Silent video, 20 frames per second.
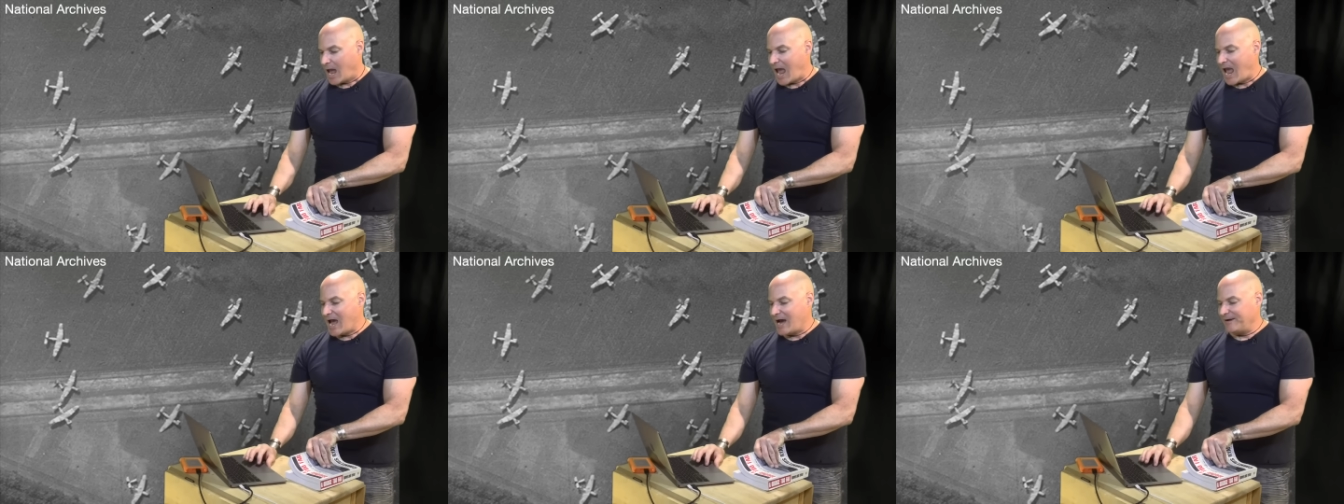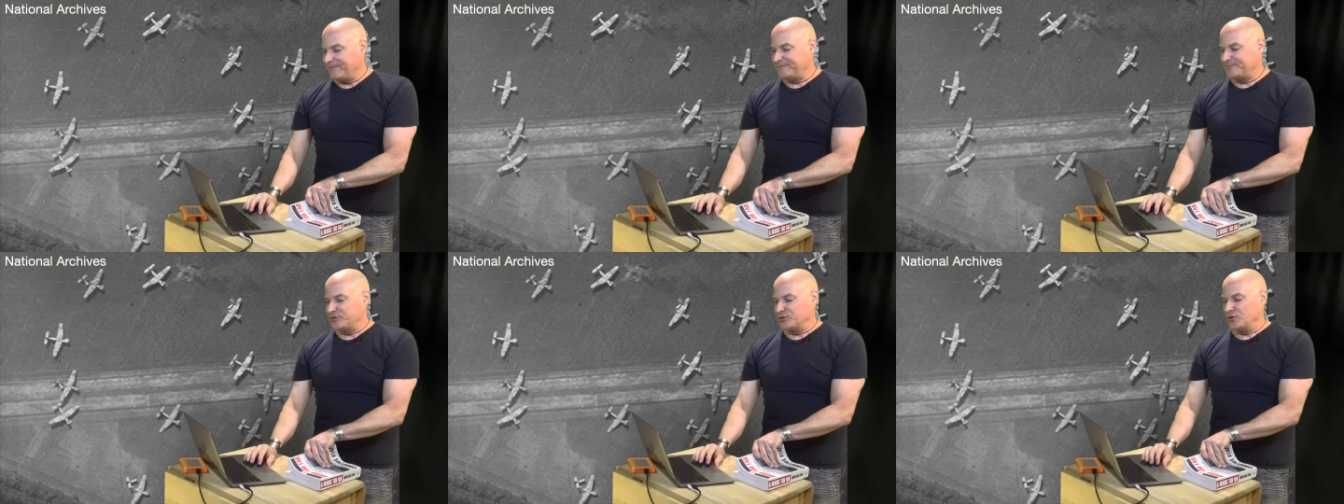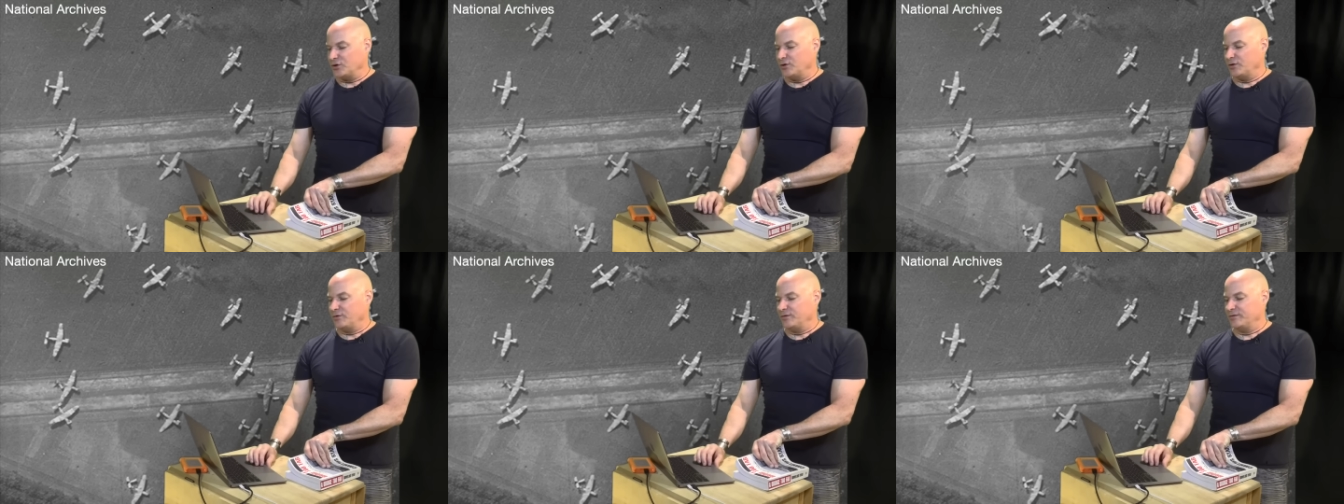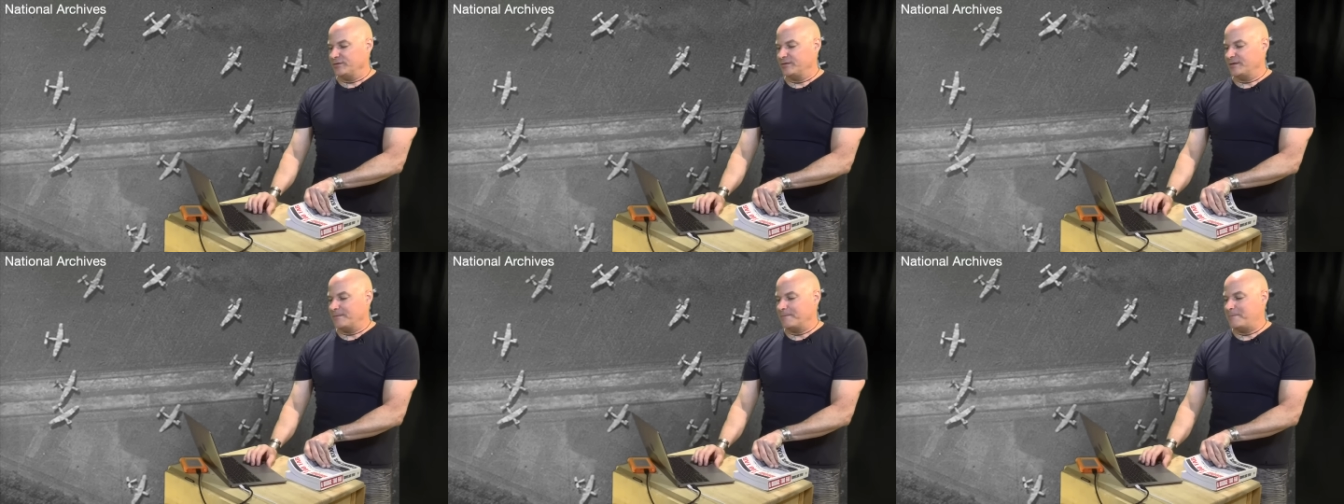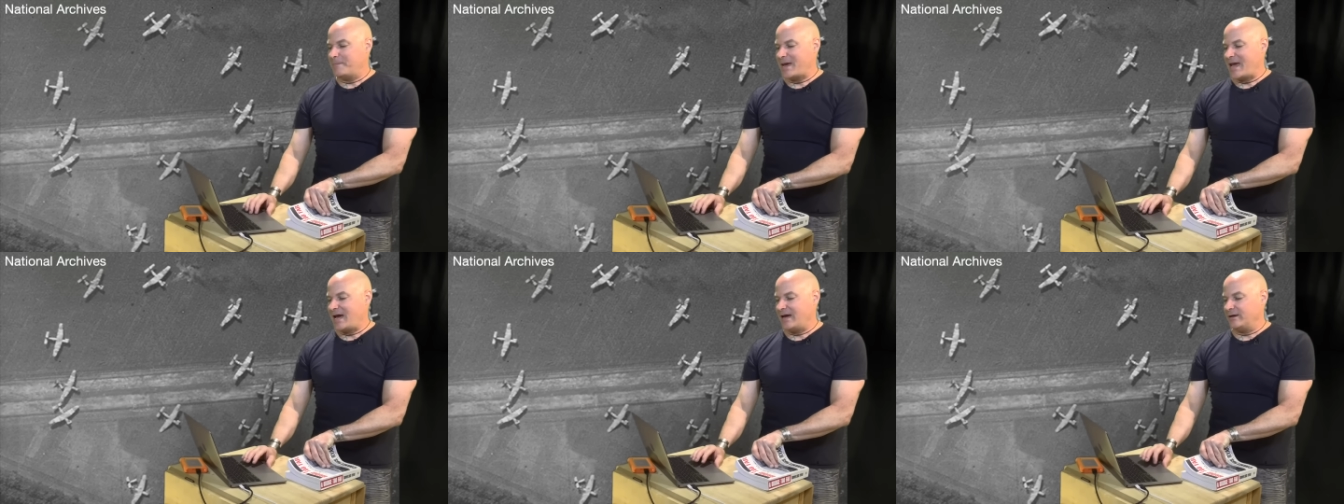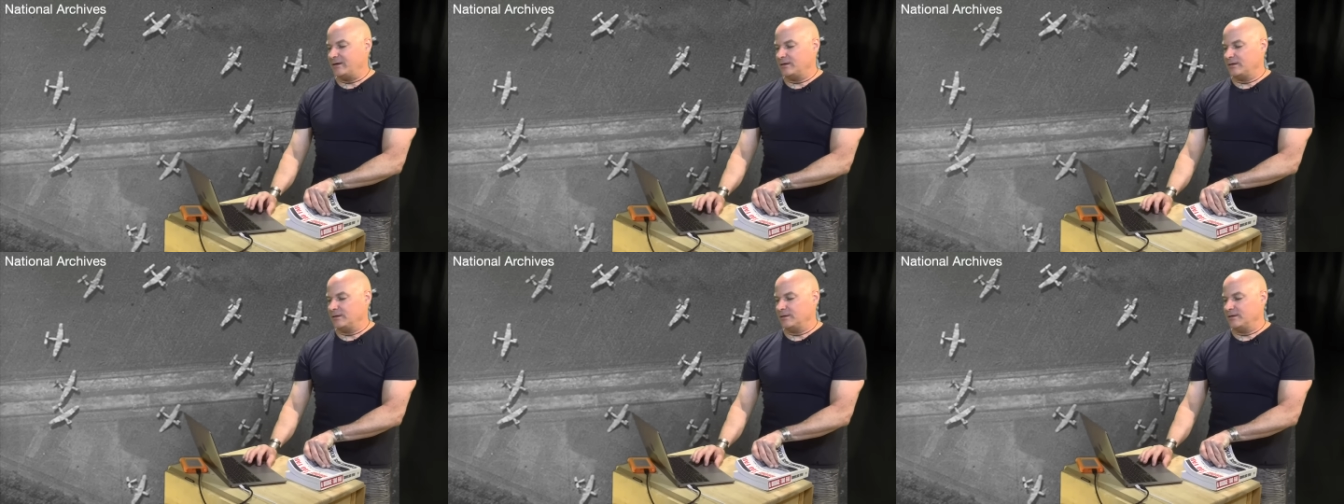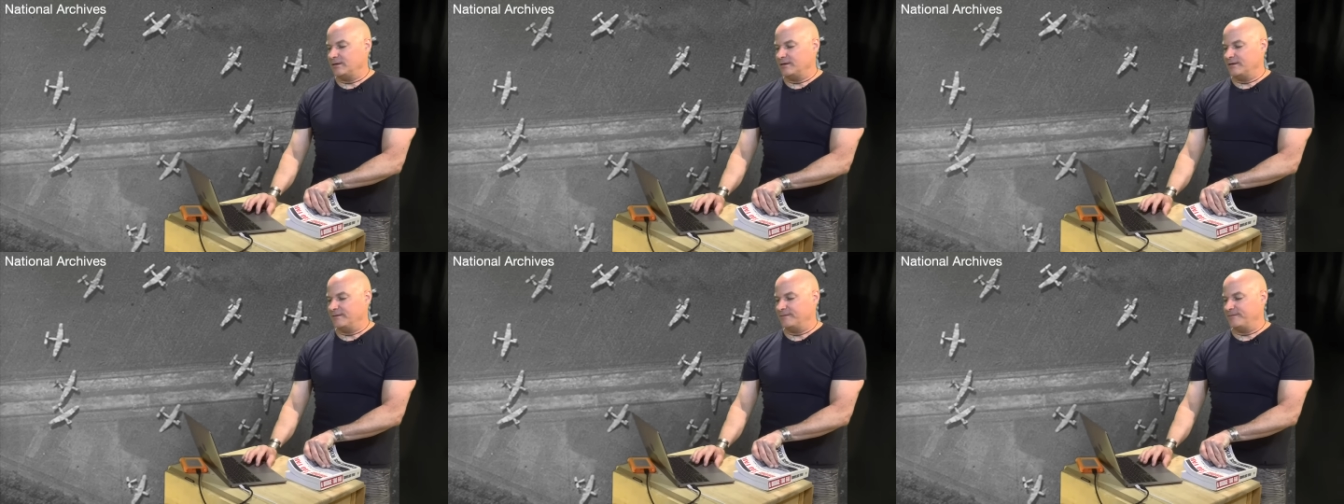after the
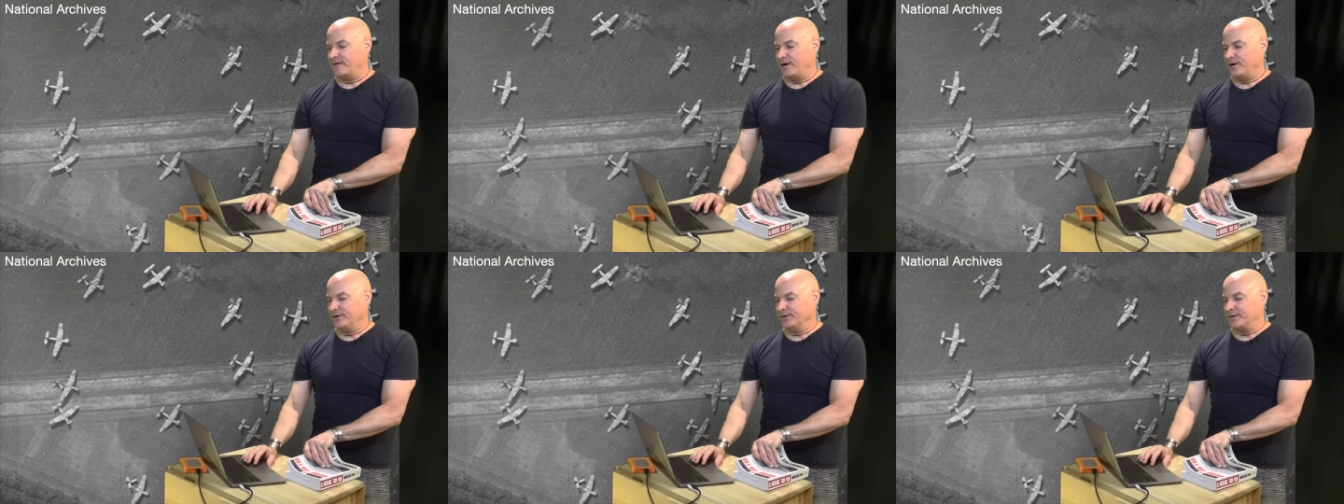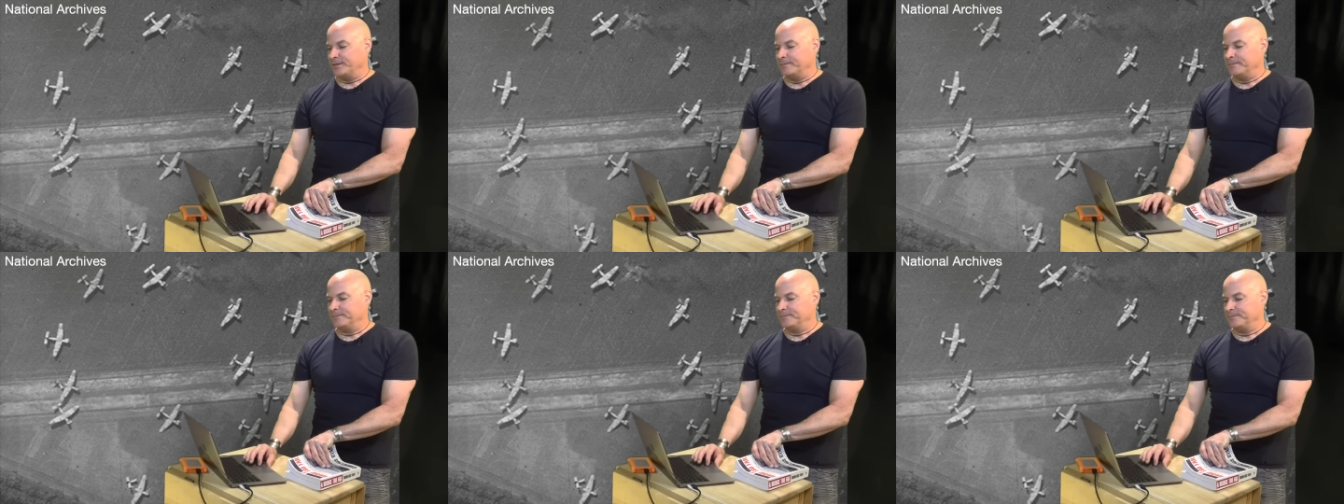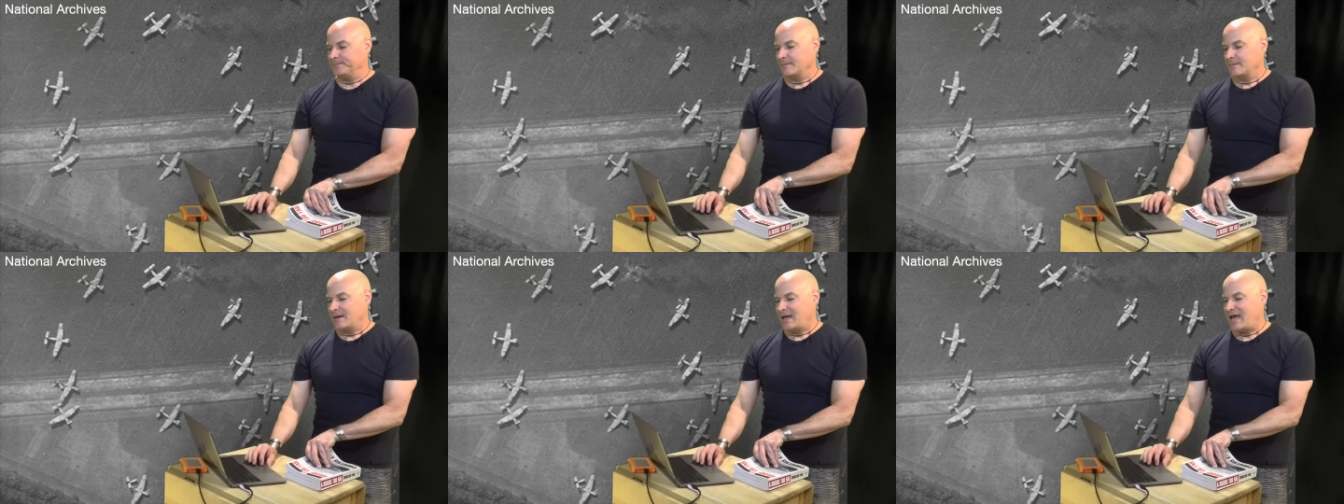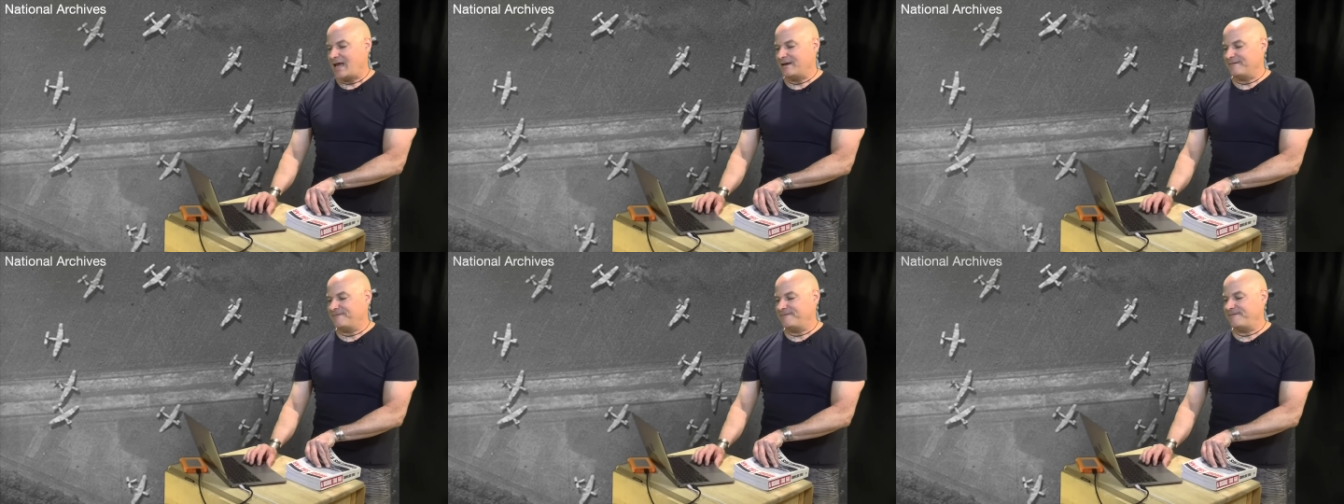Battle of Arnhem had